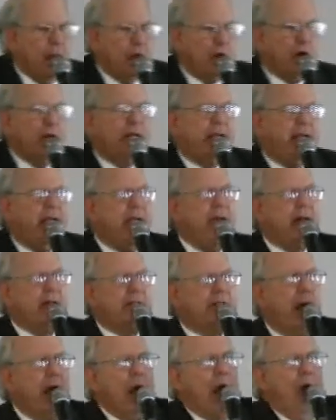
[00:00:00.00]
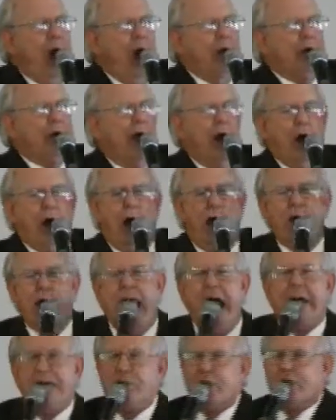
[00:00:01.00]
Your kids uh, are, are, are
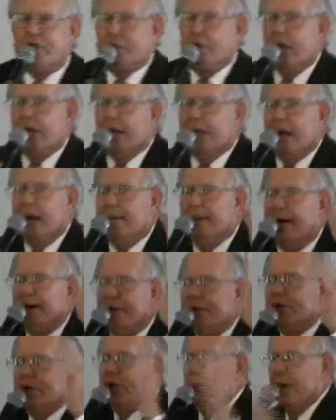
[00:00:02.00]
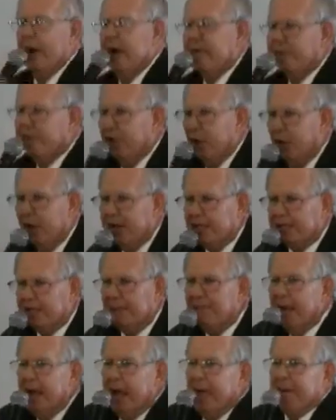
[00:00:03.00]
not just going to come under your influence,
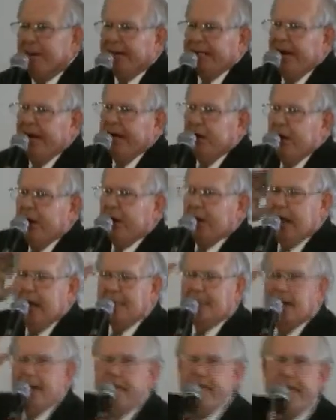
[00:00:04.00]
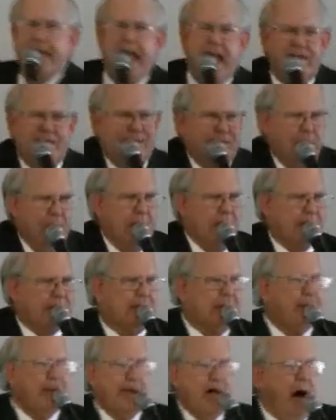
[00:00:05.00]
but they're going to come under the influence
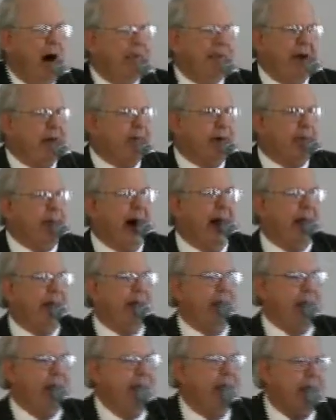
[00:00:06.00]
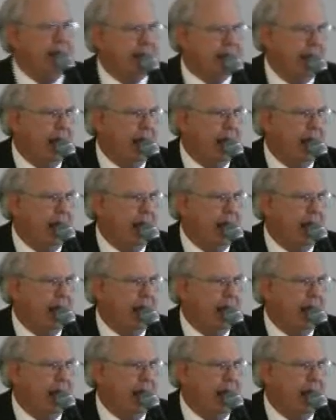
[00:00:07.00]
of, everybody they meet.